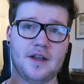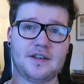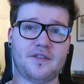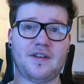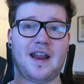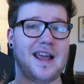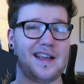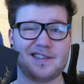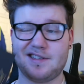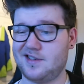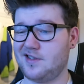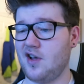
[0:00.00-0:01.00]
different
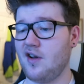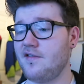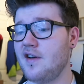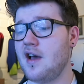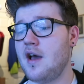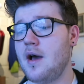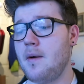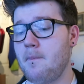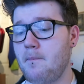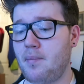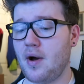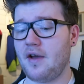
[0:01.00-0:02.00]
inks and stuff.
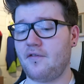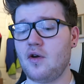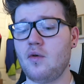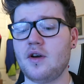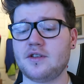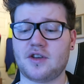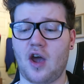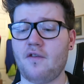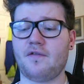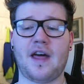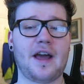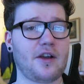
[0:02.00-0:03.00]
But if you wanted to
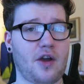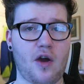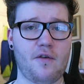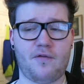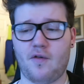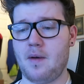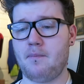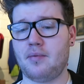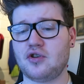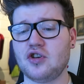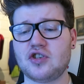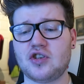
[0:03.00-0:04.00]
go for that, go for it.
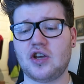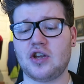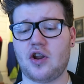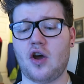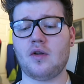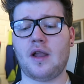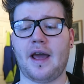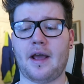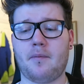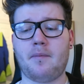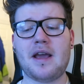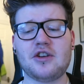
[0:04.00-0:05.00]
But just so you know,
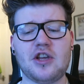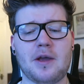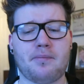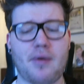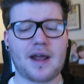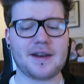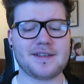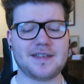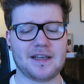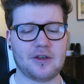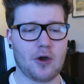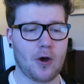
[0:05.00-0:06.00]
like, make sure you're
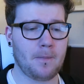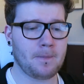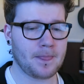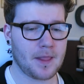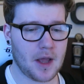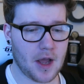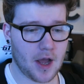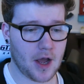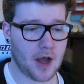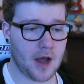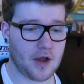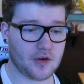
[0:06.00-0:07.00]
practicing your
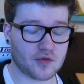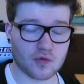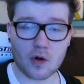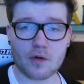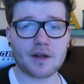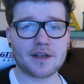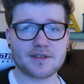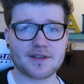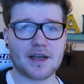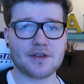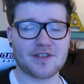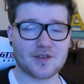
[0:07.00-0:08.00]
drawing
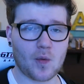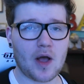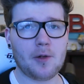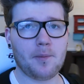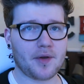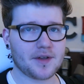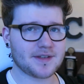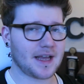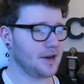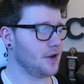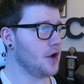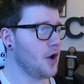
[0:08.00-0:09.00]
skills as well, because
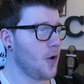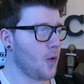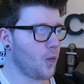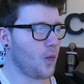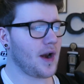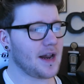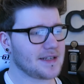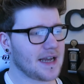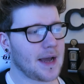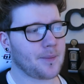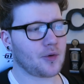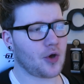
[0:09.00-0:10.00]
then when a
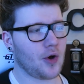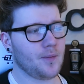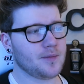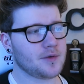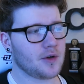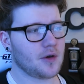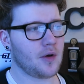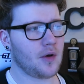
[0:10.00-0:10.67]
time comes